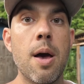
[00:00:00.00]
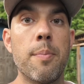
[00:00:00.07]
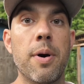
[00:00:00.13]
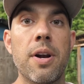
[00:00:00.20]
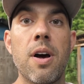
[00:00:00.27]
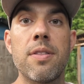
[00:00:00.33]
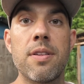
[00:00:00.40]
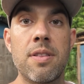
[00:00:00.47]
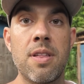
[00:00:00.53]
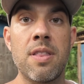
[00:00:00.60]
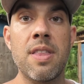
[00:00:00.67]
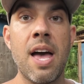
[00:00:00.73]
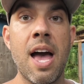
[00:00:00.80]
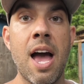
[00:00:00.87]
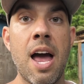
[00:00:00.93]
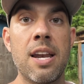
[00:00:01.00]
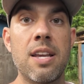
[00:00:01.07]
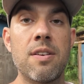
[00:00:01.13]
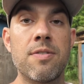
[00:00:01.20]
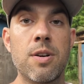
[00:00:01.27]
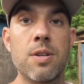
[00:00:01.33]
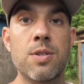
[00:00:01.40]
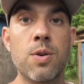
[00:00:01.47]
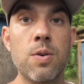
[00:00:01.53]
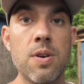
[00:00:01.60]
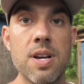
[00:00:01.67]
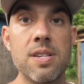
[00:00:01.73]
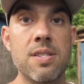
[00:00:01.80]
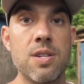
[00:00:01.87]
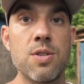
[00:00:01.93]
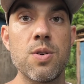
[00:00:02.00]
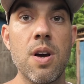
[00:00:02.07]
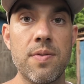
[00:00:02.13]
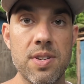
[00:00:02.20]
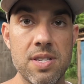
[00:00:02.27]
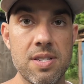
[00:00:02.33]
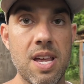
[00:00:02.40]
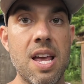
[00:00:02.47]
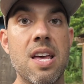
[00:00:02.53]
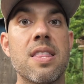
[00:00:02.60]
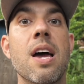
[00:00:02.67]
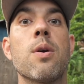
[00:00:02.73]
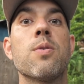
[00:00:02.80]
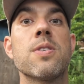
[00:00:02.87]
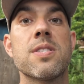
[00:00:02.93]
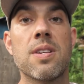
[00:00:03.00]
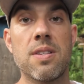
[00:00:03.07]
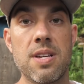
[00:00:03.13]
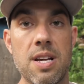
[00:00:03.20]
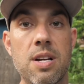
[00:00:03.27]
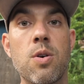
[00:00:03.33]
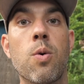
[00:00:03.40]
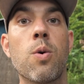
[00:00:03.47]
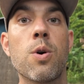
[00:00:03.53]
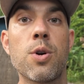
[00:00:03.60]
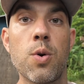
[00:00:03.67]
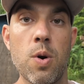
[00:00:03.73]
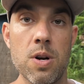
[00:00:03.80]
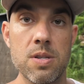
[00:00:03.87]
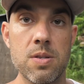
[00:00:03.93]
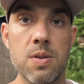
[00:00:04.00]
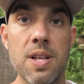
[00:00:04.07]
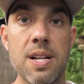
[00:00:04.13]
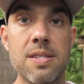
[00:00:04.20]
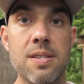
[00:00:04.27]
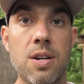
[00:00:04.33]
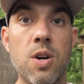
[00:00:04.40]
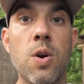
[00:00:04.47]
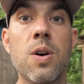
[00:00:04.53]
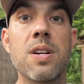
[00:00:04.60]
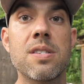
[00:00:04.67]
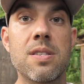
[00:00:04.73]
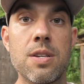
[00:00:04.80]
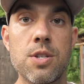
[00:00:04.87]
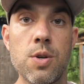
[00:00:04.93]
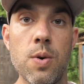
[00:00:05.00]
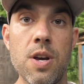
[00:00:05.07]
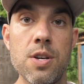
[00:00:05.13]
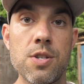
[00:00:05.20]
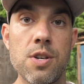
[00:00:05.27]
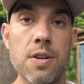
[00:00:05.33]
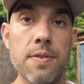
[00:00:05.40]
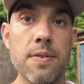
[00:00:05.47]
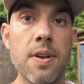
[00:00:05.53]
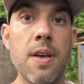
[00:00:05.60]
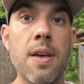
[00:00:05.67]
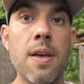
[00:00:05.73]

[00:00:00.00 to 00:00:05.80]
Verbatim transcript: But other than that, if you're a tourist, you do have to stay in that resilient corridor. So that's the current situation.